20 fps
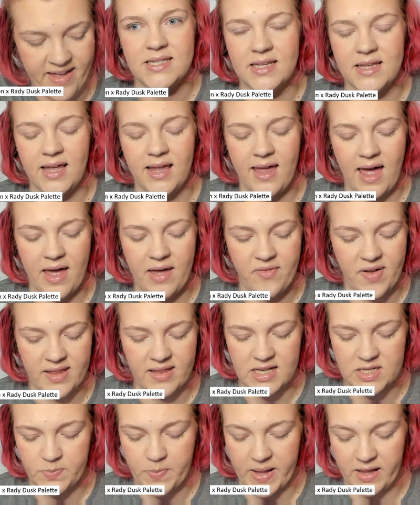Like, I've had
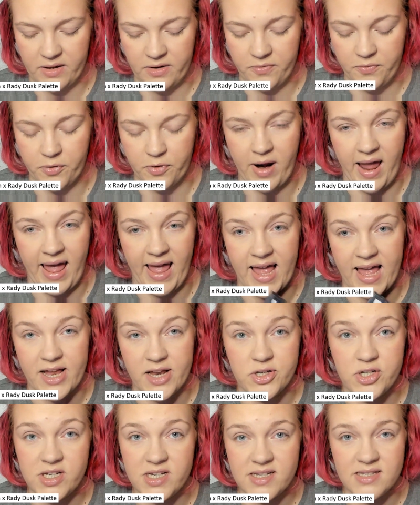this palette for
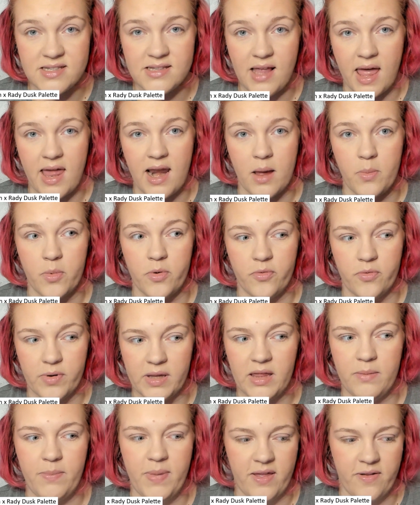ages and I'm a
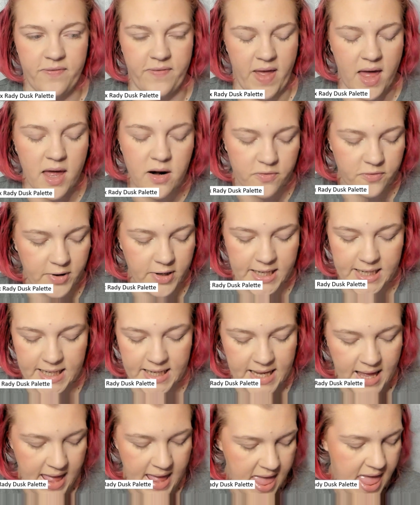really big fan of Rady.